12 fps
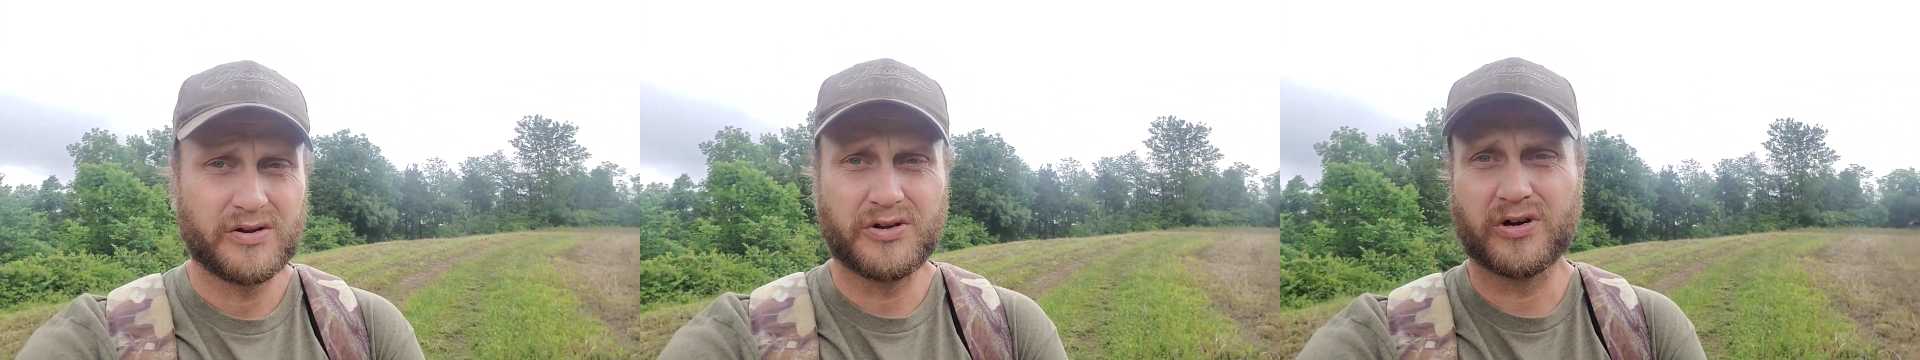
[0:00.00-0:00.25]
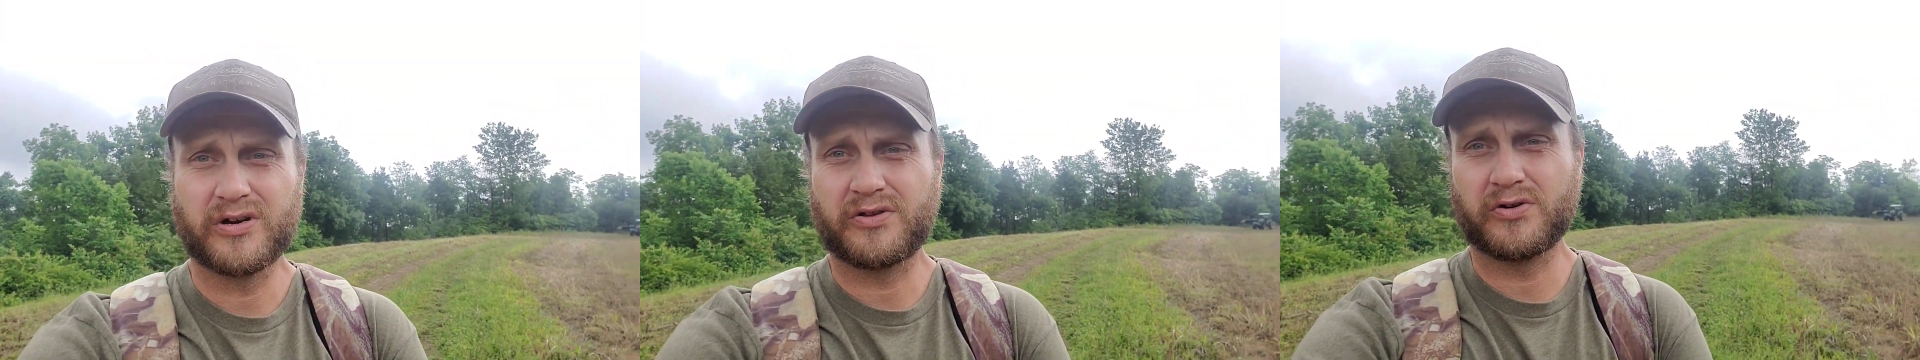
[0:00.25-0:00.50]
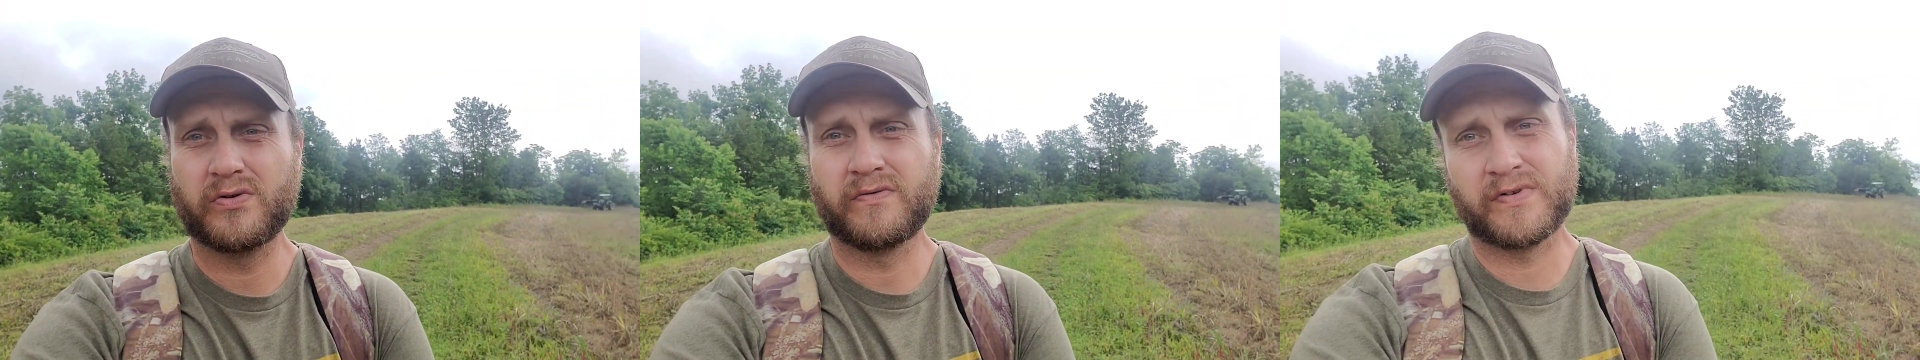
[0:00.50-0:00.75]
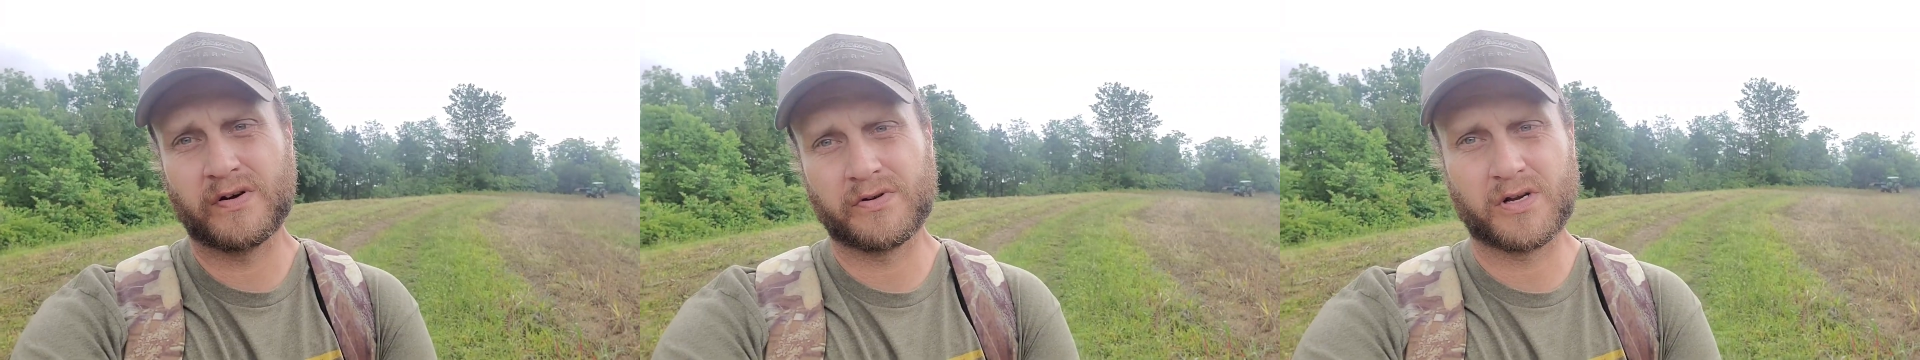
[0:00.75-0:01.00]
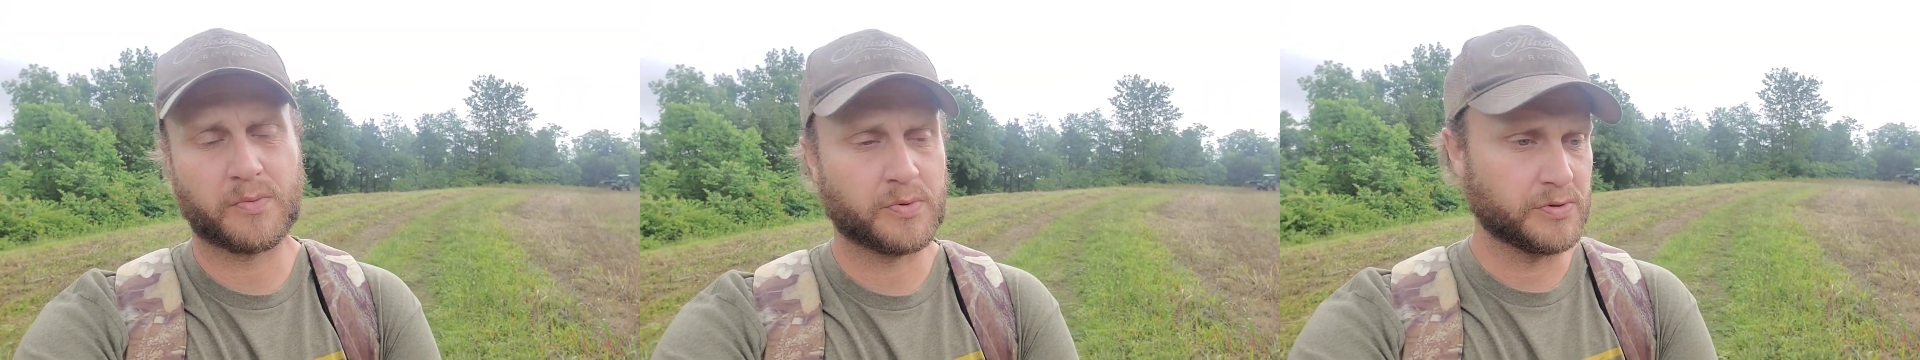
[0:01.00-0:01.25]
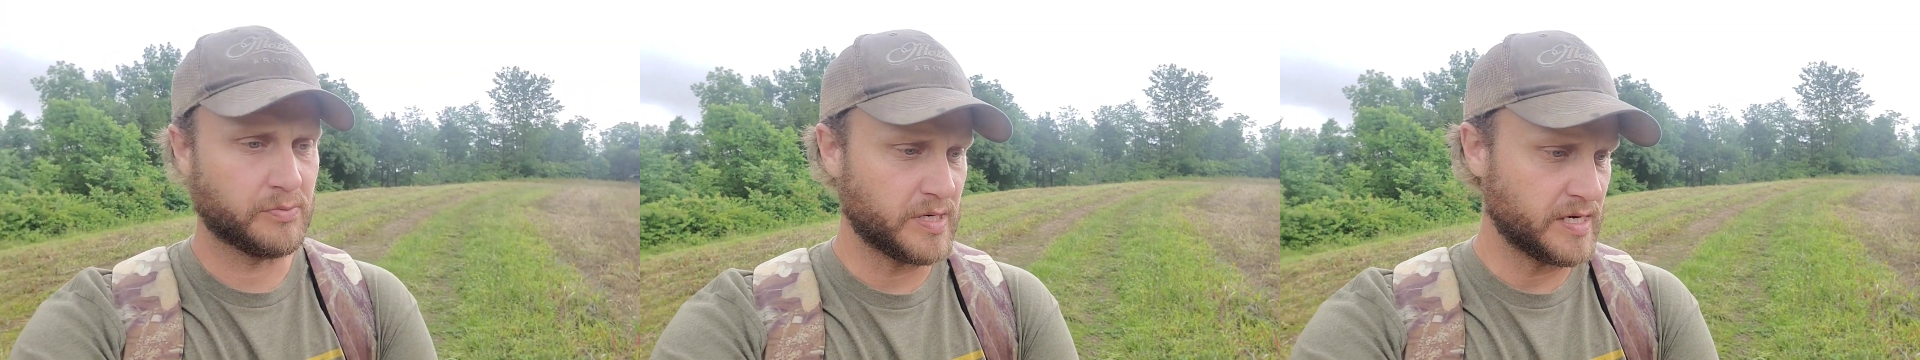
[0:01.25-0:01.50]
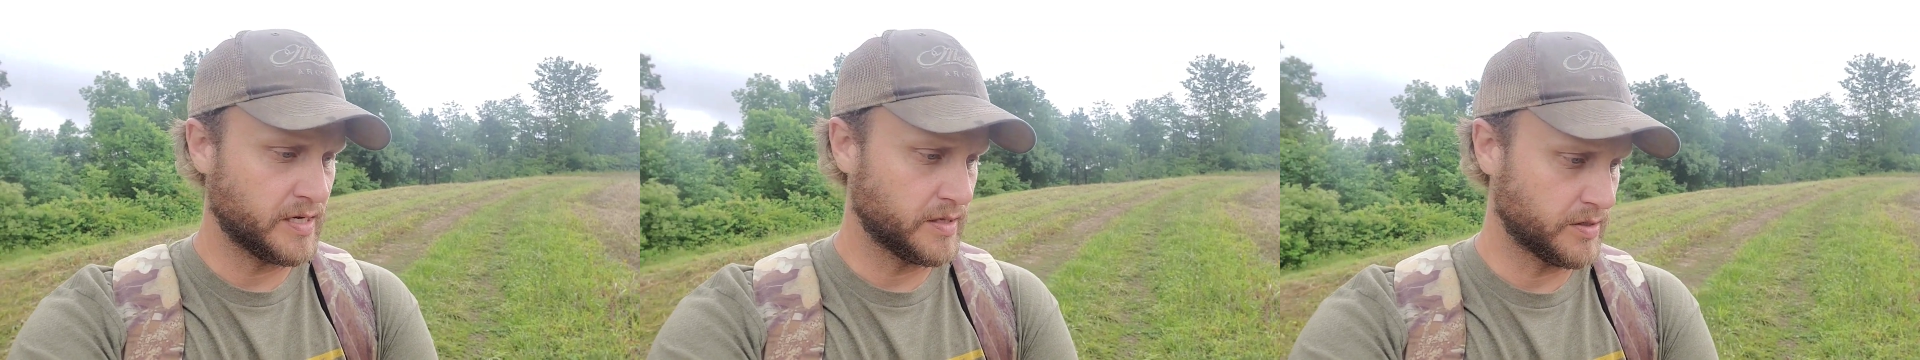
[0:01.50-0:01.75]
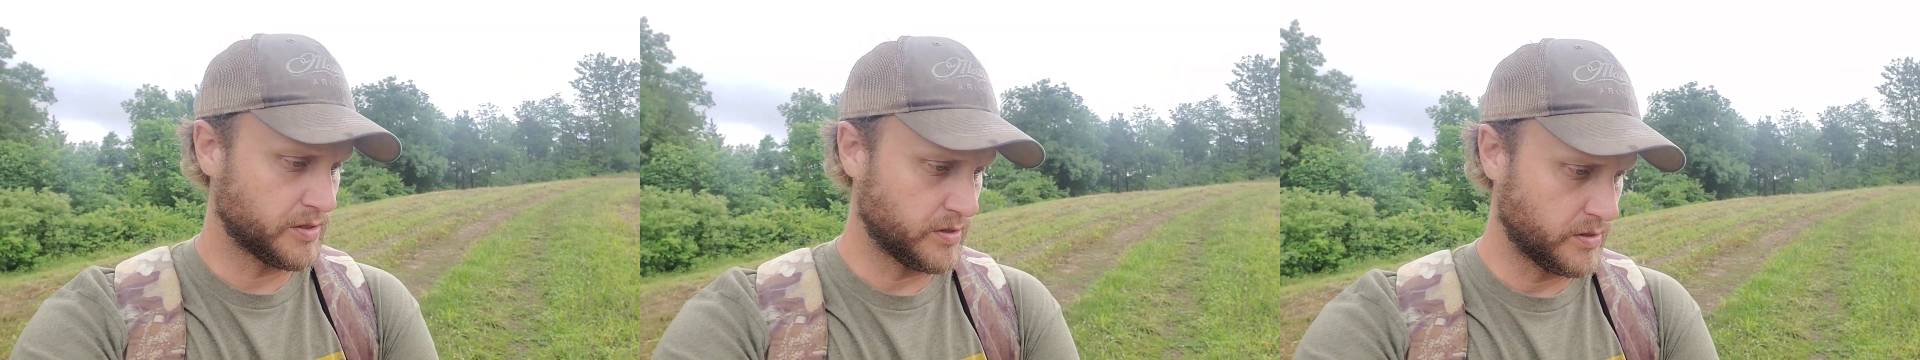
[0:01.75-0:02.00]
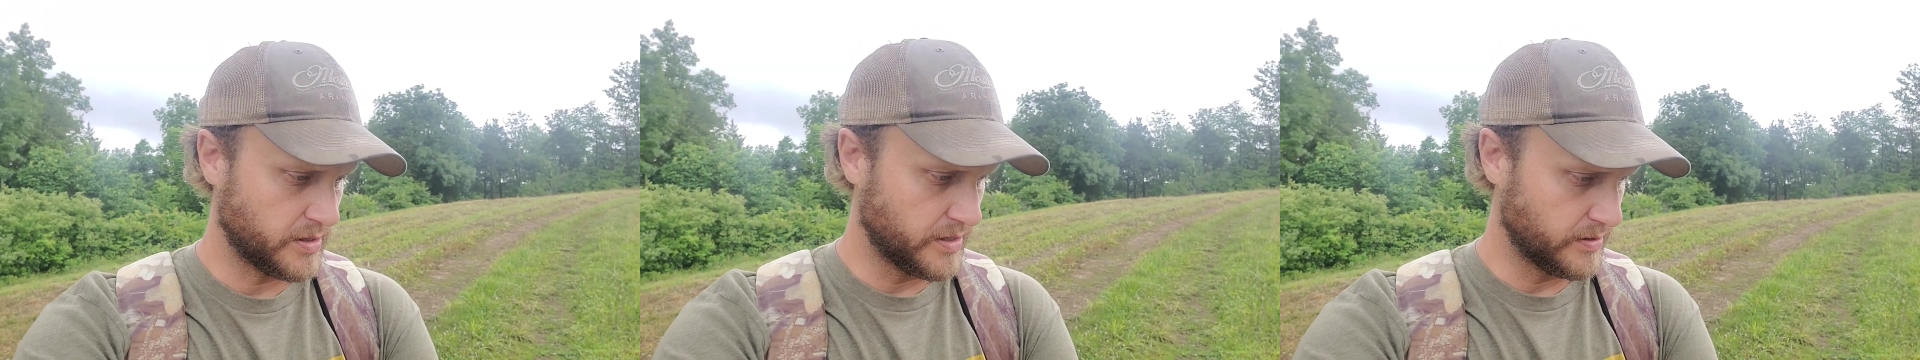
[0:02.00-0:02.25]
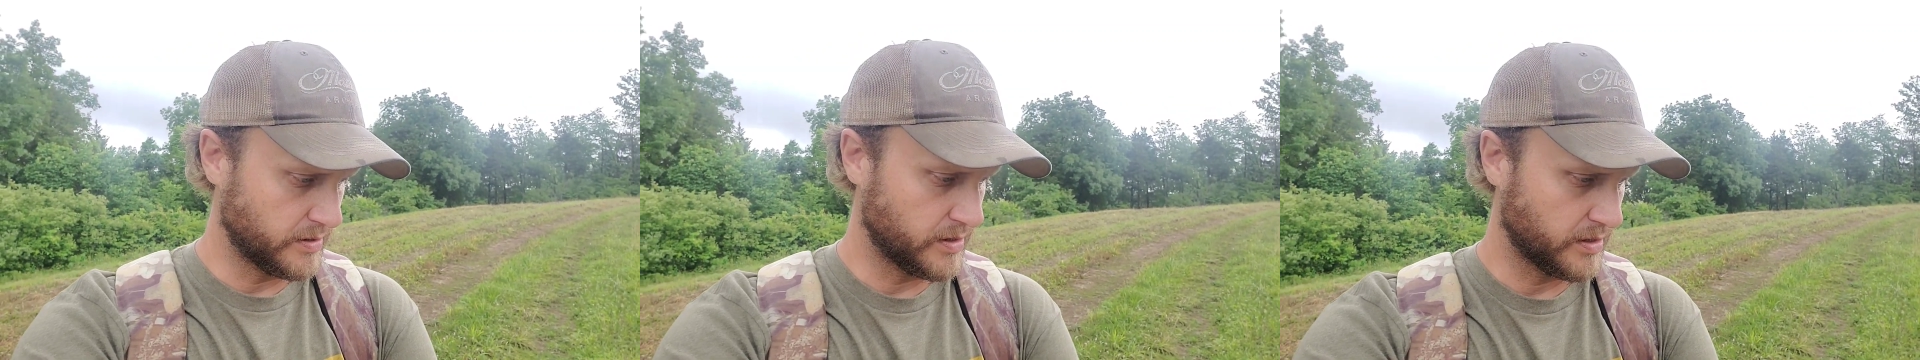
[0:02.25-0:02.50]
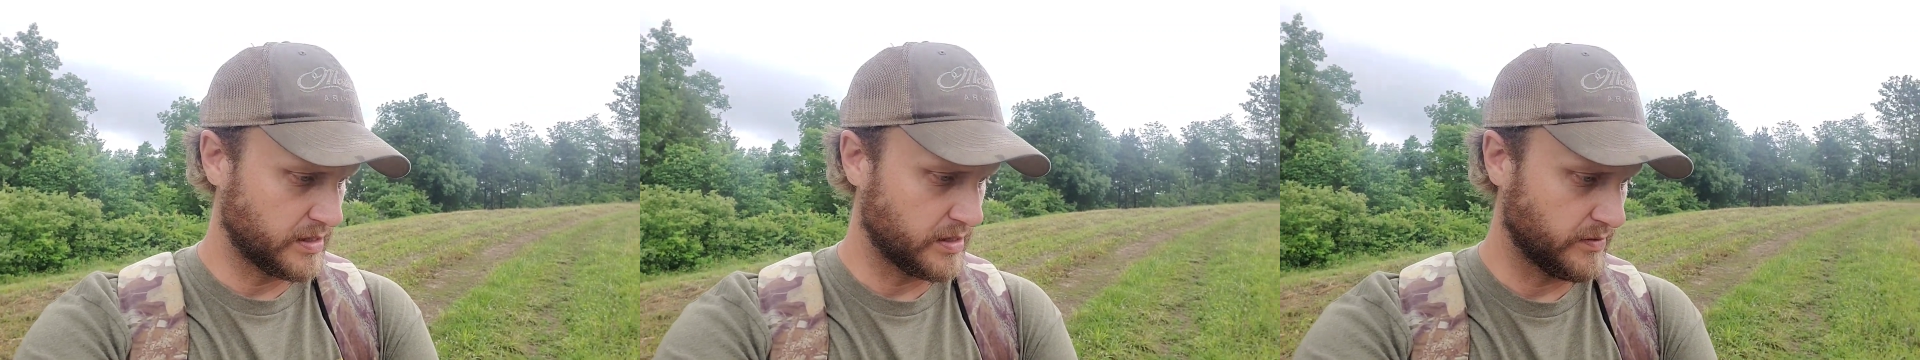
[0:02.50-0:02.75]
Dug through and found a couple of the beans and, and uh,